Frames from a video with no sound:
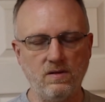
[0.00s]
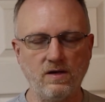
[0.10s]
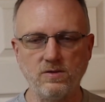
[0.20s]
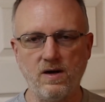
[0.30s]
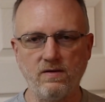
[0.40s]

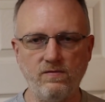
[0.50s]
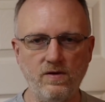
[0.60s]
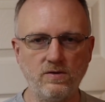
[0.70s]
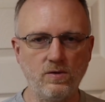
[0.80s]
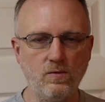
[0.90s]
electronic
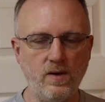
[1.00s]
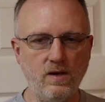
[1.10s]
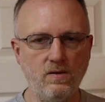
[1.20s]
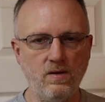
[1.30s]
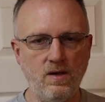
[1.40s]
filter
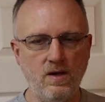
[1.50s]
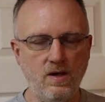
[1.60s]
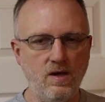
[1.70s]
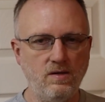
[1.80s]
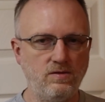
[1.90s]
wheel
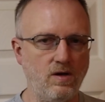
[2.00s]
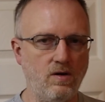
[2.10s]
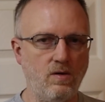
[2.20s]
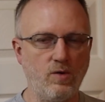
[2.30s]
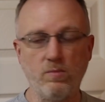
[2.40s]

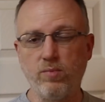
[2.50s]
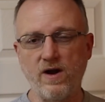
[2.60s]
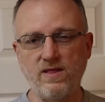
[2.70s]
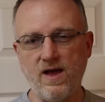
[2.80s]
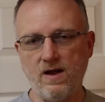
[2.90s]
so I'm going to
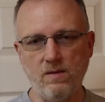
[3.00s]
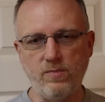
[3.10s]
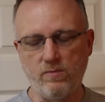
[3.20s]
break that up.